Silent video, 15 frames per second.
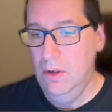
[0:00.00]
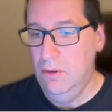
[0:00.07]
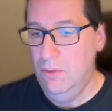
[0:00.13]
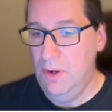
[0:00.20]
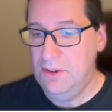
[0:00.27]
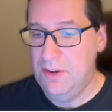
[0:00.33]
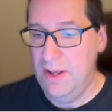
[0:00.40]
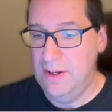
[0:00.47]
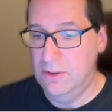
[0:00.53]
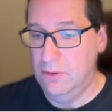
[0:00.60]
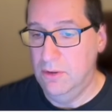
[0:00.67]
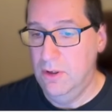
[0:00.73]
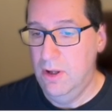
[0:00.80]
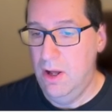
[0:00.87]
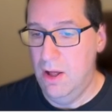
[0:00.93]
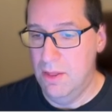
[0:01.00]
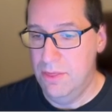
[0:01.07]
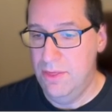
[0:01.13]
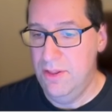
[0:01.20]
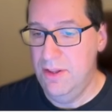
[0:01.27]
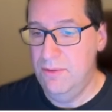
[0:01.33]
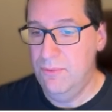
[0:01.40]
Rectangle, a
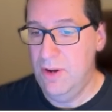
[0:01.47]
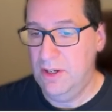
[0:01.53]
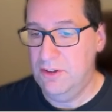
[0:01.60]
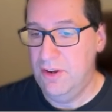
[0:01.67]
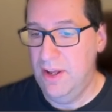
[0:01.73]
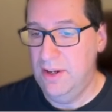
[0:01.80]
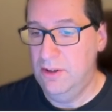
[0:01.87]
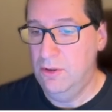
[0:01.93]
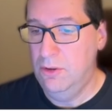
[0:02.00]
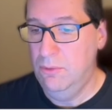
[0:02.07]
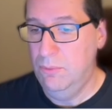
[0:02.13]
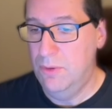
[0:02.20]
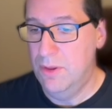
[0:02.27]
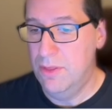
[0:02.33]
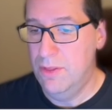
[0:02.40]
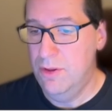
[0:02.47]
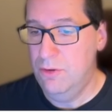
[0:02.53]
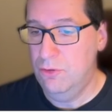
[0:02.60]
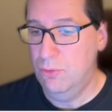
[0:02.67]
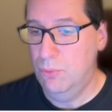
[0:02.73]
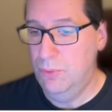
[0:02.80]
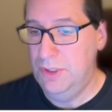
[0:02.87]
thin rectangle with
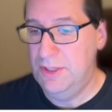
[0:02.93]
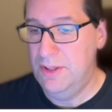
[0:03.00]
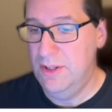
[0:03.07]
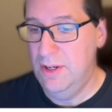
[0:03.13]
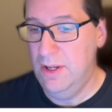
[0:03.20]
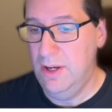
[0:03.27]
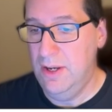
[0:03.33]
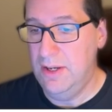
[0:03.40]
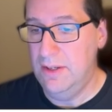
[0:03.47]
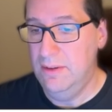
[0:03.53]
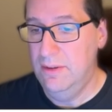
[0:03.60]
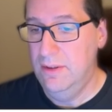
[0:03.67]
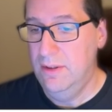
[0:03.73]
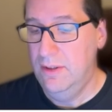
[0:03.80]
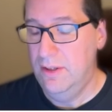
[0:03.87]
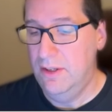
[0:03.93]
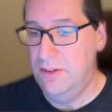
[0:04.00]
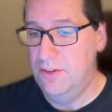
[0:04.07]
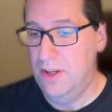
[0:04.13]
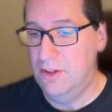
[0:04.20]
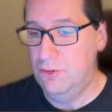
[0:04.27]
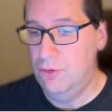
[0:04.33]
this width and height. It
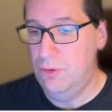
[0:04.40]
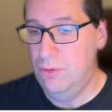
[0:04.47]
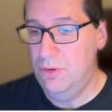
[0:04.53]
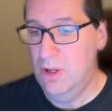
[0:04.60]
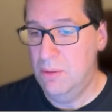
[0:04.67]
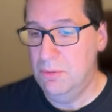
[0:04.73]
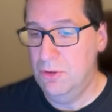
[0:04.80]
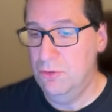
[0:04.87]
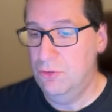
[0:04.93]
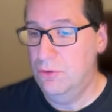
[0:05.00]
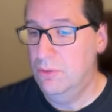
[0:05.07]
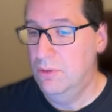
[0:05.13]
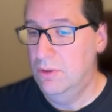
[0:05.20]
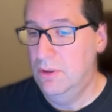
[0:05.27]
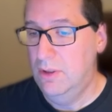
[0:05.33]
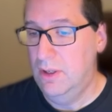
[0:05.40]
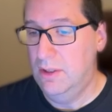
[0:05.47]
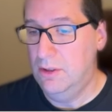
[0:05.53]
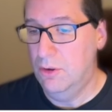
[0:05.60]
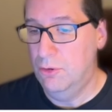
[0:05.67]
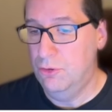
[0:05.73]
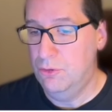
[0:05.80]
takes 2 doubles and
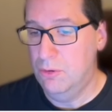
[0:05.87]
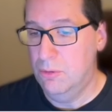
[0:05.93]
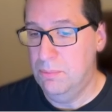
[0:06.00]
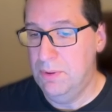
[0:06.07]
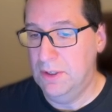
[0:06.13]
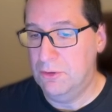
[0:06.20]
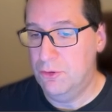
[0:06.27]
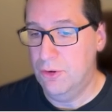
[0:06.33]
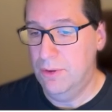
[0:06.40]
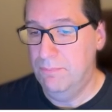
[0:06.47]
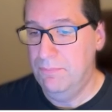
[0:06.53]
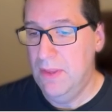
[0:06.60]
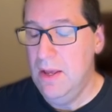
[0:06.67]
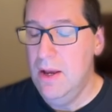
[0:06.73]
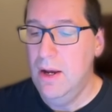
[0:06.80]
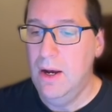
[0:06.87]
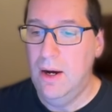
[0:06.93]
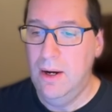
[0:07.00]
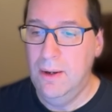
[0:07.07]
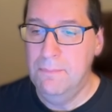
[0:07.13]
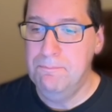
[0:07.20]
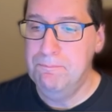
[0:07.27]
goes to a picture.
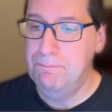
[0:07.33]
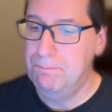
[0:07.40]
I